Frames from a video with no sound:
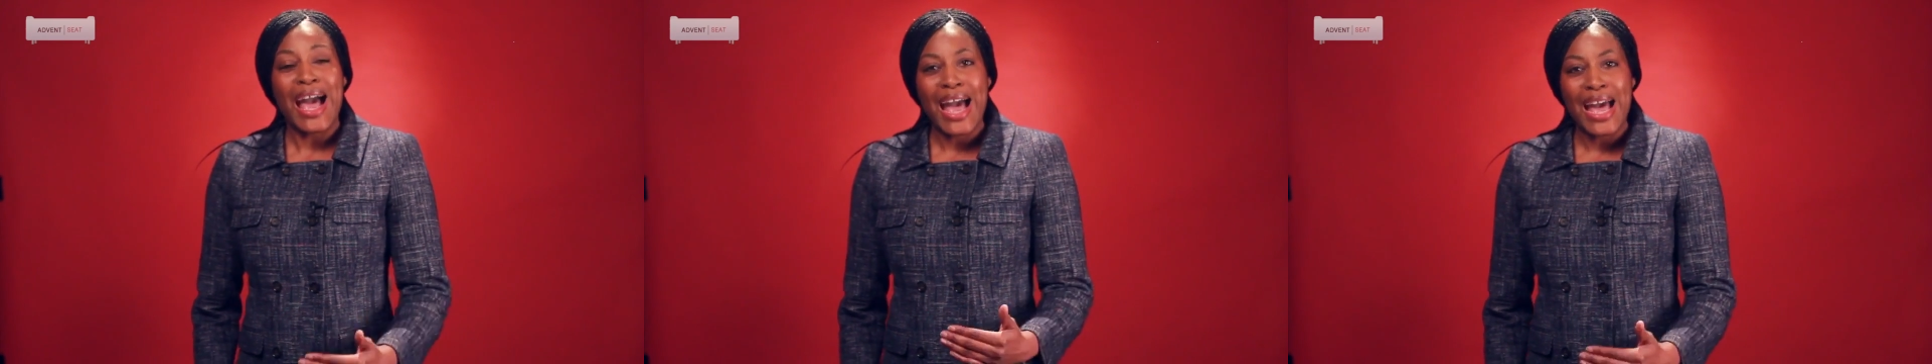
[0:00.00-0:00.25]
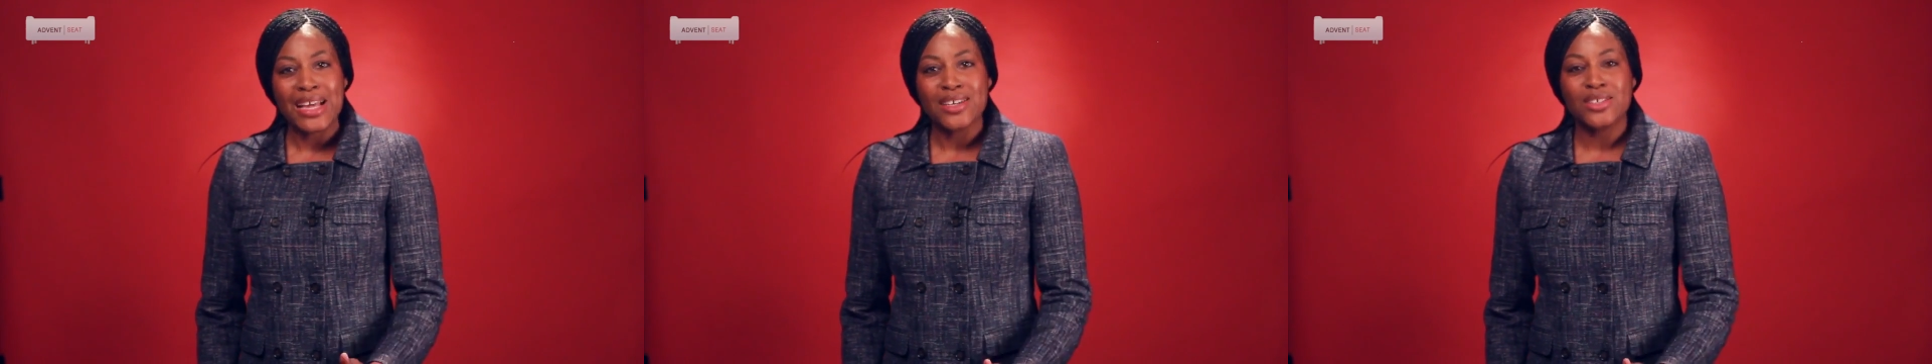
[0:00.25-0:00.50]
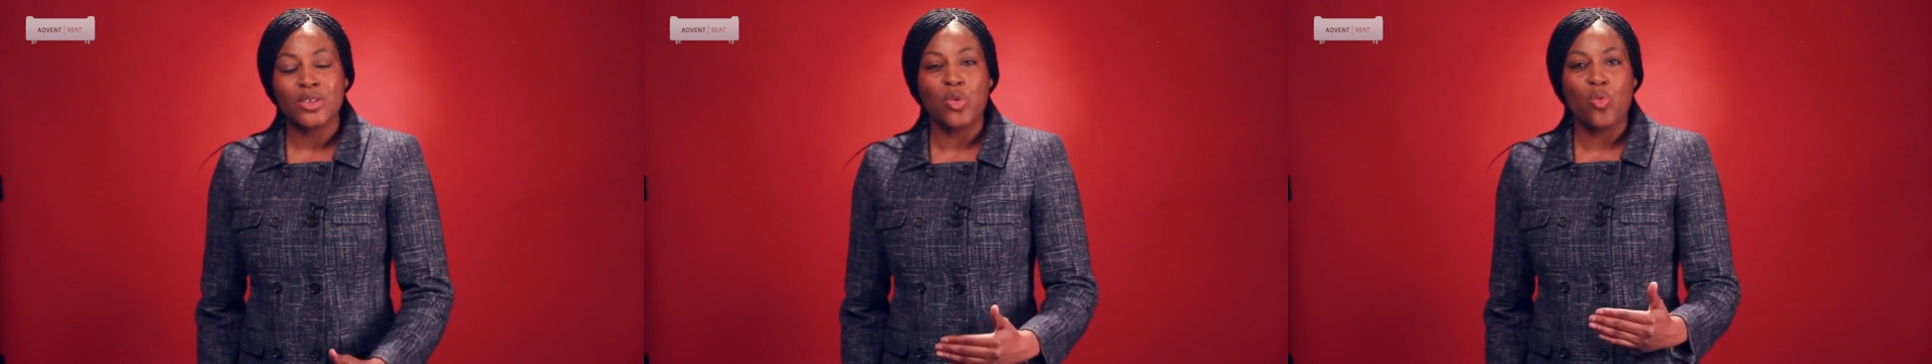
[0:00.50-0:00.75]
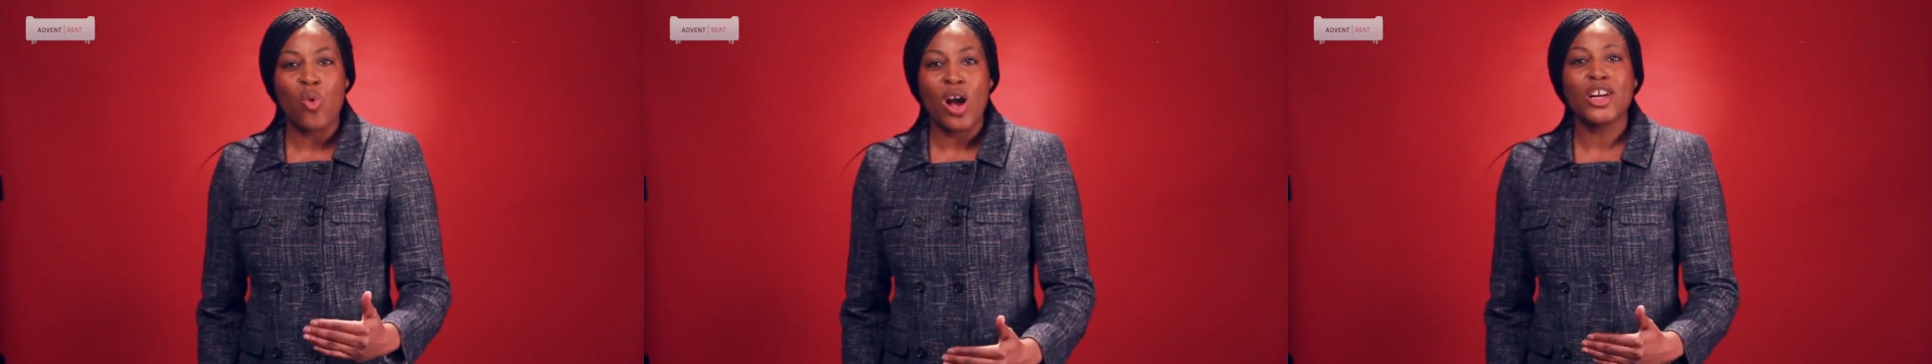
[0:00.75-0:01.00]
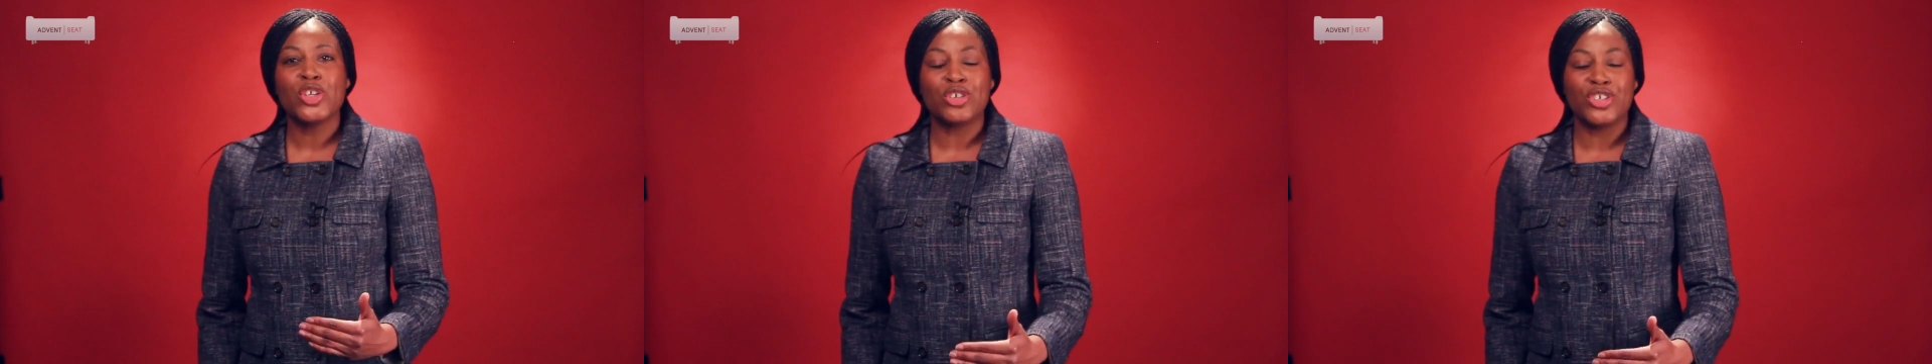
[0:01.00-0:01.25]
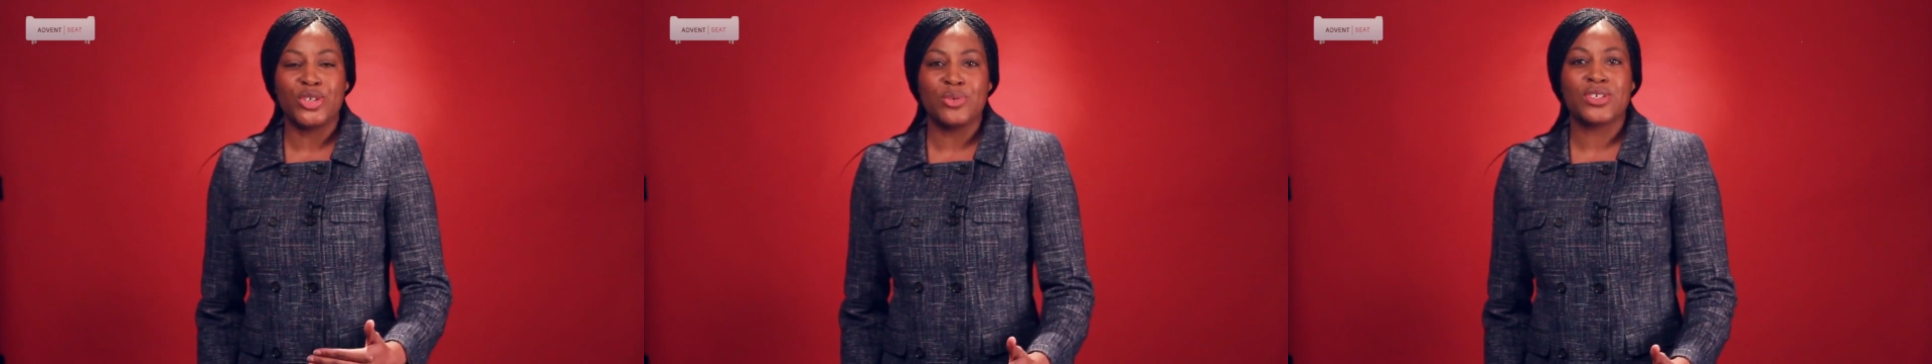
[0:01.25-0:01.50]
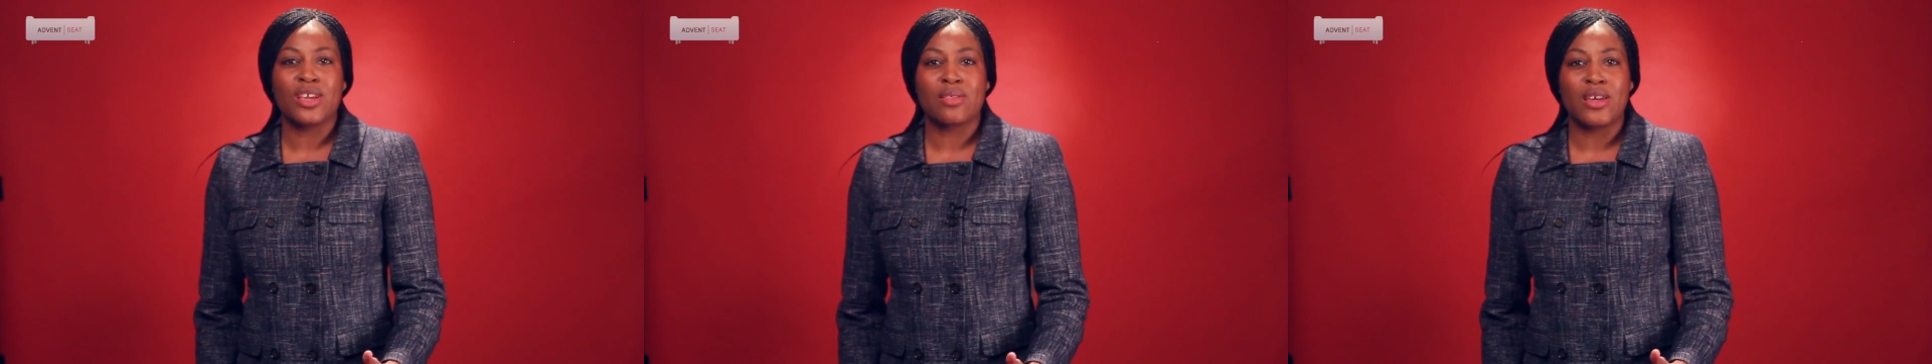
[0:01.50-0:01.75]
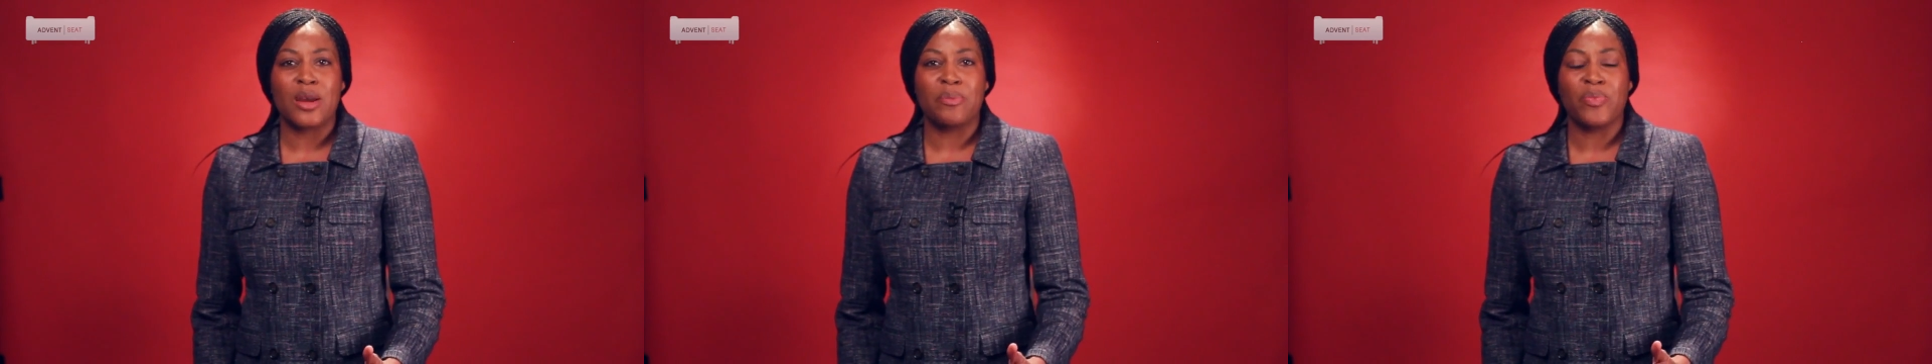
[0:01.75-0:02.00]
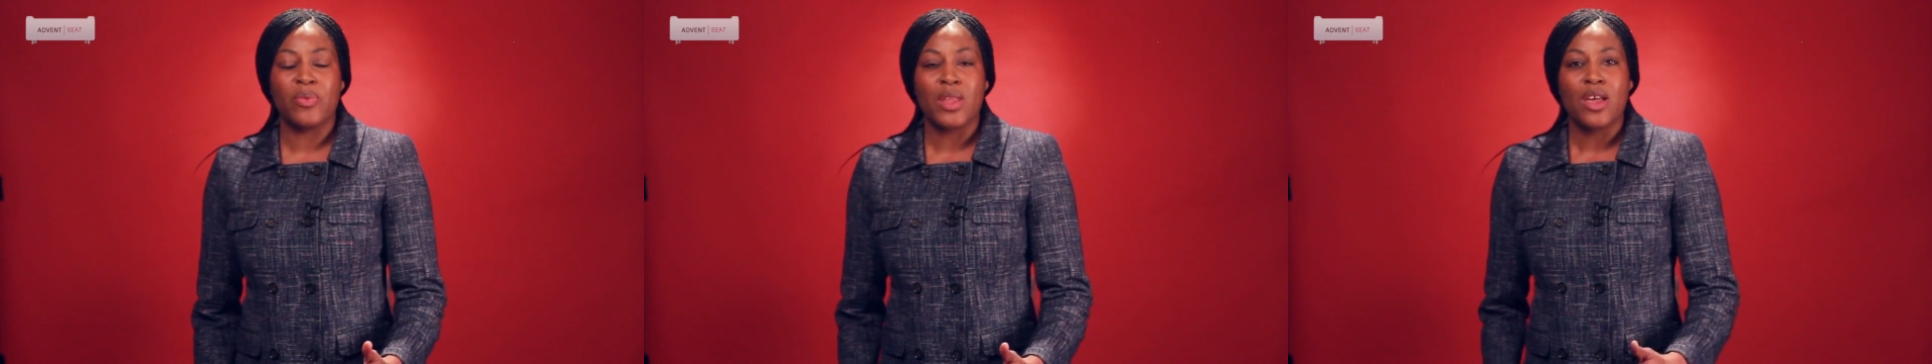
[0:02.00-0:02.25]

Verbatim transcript: And while you're using them,